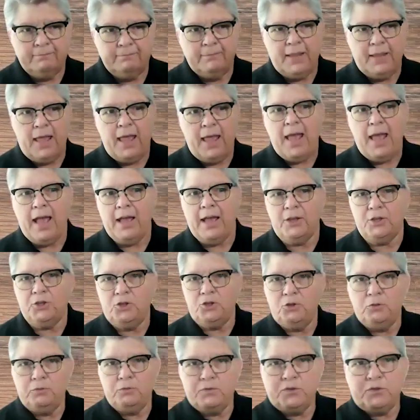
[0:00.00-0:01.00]
Mm-hmm. And
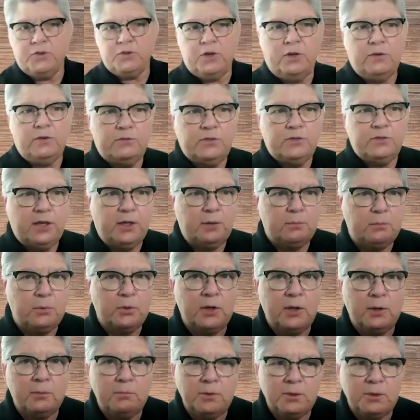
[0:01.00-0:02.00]
you've solved that
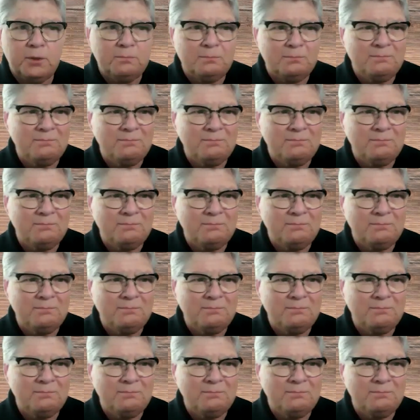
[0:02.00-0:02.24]
problem.